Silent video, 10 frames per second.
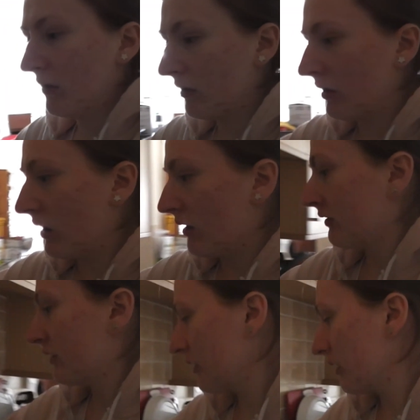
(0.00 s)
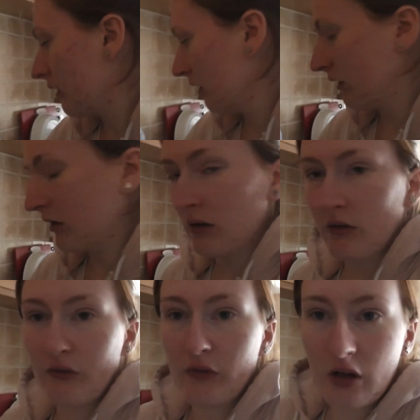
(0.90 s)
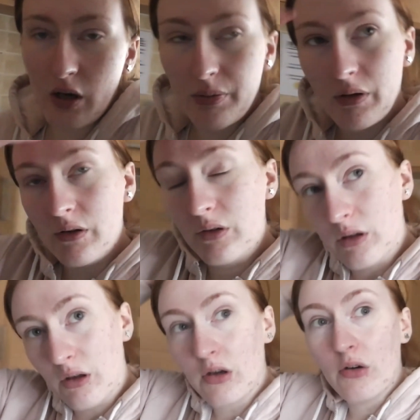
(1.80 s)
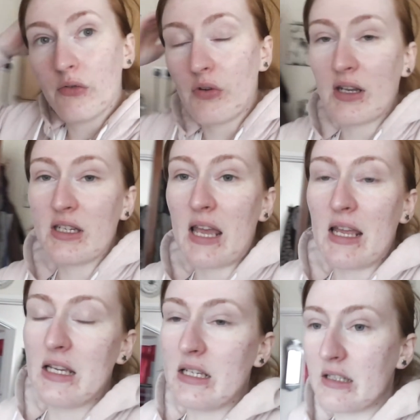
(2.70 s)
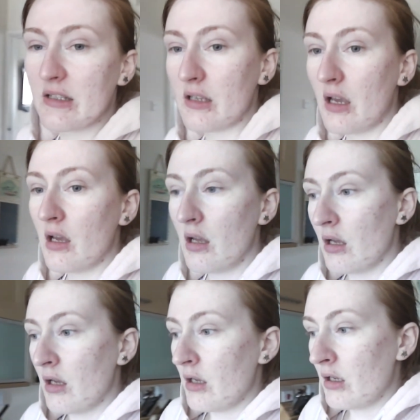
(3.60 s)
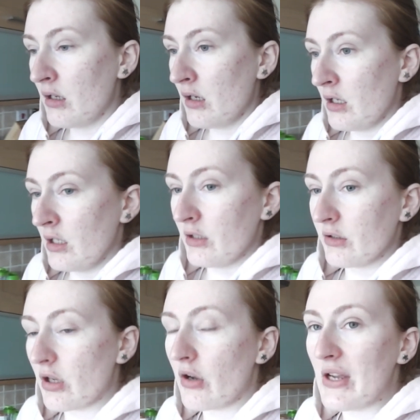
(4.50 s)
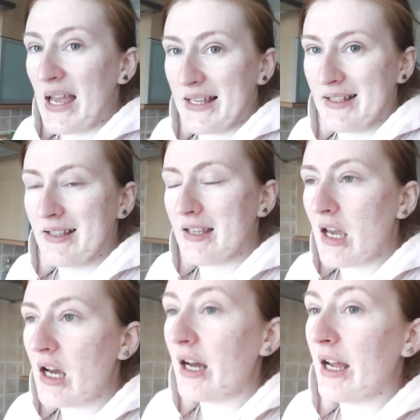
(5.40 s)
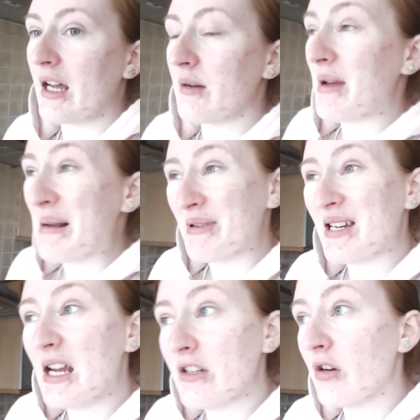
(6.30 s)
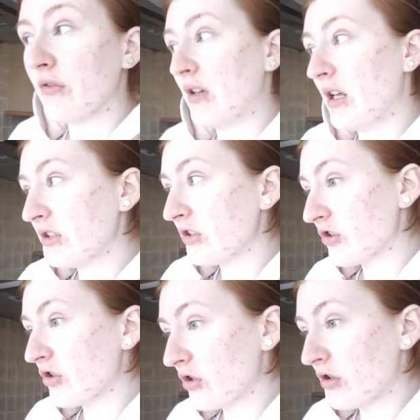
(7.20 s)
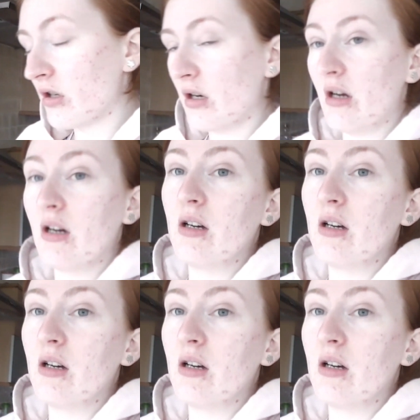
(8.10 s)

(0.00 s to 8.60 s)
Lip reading: last couple of days. So yes, I had a baked potato for lunch. I